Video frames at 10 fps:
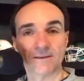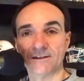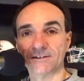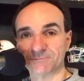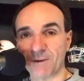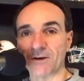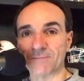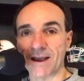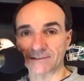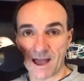Spartan
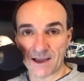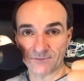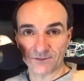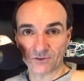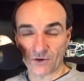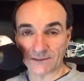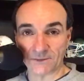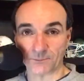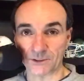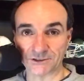Mag Live, greatly
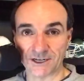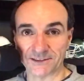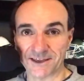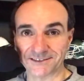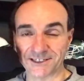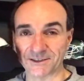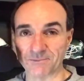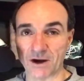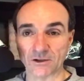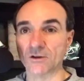appreciate it. Thanks, Ethan
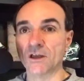Marlowe.